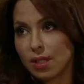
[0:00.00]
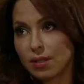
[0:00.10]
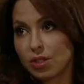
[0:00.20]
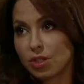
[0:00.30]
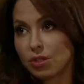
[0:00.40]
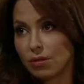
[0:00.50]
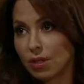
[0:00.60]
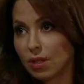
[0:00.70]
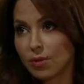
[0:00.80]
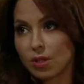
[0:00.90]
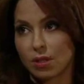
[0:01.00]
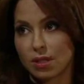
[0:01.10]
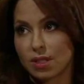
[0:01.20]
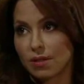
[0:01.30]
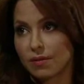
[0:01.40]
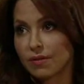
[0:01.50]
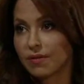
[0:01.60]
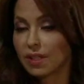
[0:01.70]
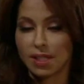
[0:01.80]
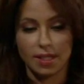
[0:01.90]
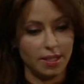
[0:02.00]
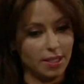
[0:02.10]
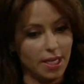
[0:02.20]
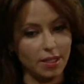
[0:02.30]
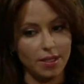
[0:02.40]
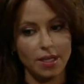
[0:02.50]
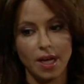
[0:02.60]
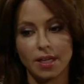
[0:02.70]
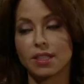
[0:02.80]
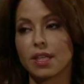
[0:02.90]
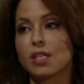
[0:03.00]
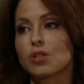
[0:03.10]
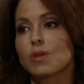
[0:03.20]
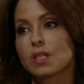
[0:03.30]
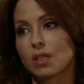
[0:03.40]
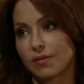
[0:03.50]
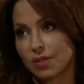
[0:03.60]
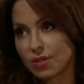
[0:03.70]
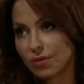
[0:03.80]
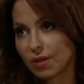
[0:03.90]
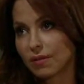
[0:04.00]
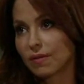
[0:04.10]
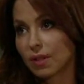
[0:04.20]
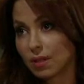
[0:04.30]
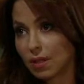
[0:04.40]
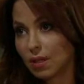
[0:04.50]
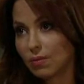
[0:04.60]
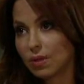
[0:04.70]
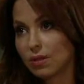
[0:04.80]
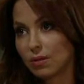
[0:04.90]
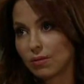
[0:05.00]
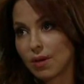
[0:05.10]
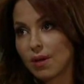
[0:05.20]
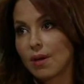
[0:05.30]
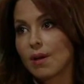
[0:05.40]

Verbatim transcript: into shooting him, call it self-defense. That's exactly the kind of dangerous, self-destructive thing that he would do.